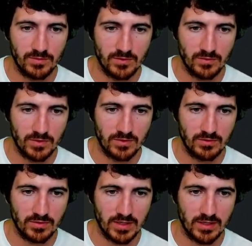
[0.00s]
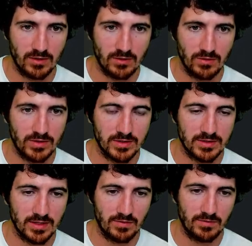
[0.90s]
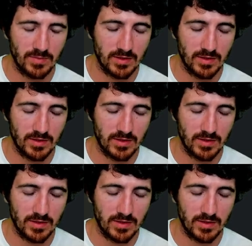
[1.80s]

We don't really need all this stuff,